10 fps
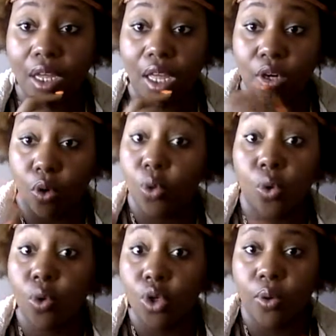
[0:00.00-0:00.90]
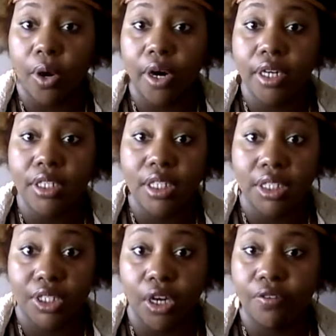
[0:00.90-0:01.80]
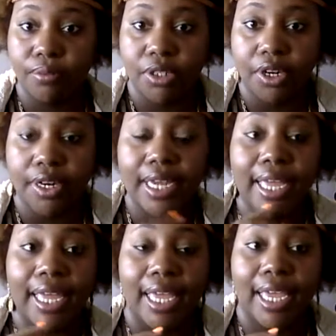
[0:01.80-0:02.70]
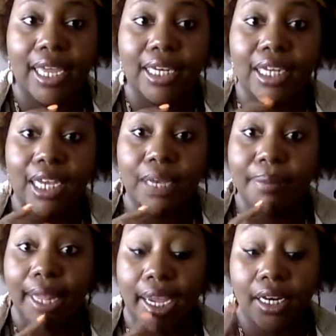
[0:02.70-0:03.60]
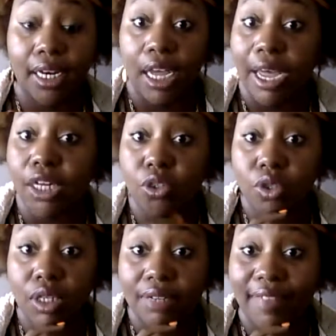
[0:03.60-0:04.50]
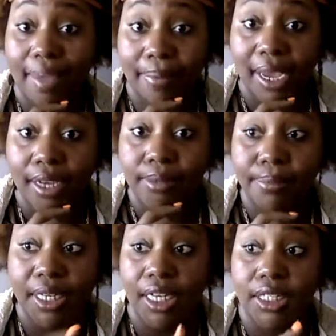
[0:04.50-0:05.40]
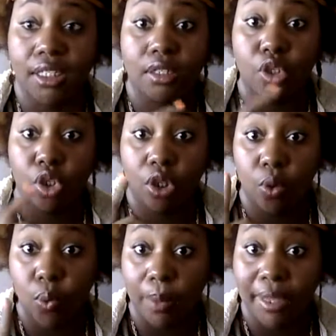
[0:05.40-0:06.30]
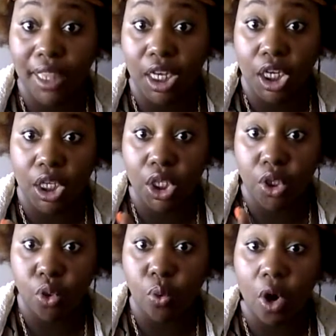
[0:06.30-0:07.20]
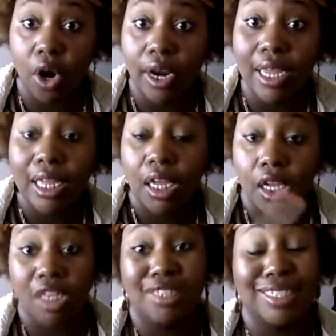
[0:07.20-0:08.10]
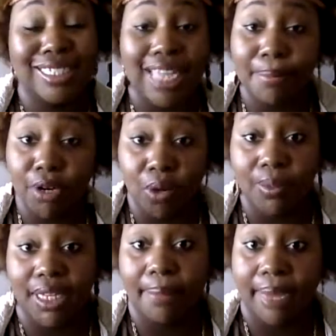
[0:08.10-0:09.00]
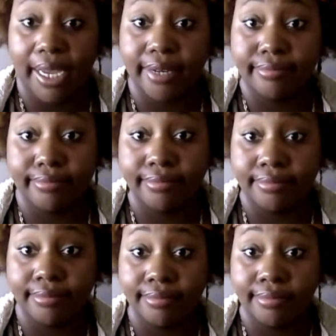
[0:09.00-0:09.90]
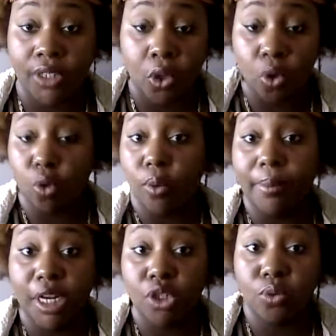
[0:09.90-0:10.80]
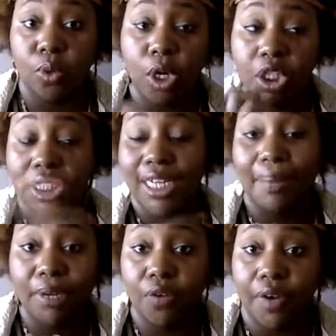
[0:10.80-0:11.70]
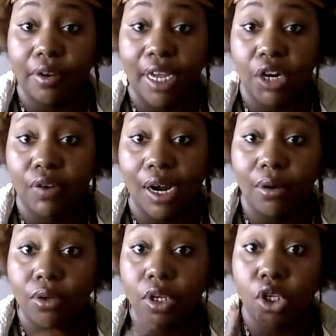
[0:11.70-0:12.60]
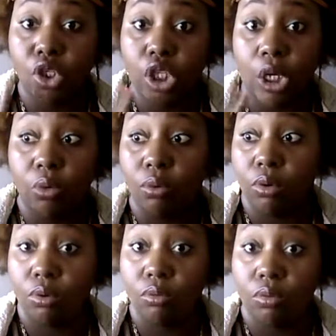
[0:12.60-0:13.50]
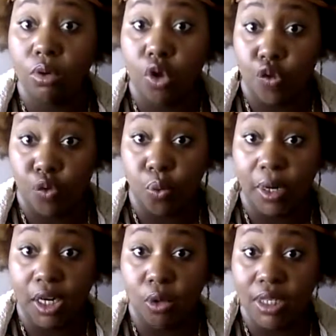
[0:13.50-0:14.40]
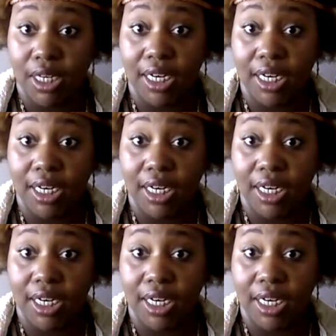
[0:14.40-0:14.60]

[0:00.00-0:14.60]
and who you are to yourself, I'm sorry. And he'd be like, now I need you to leave that man, because the woman that you are does not belong with that man, or the woman that you are should not be around that crowd. So if you want to go to the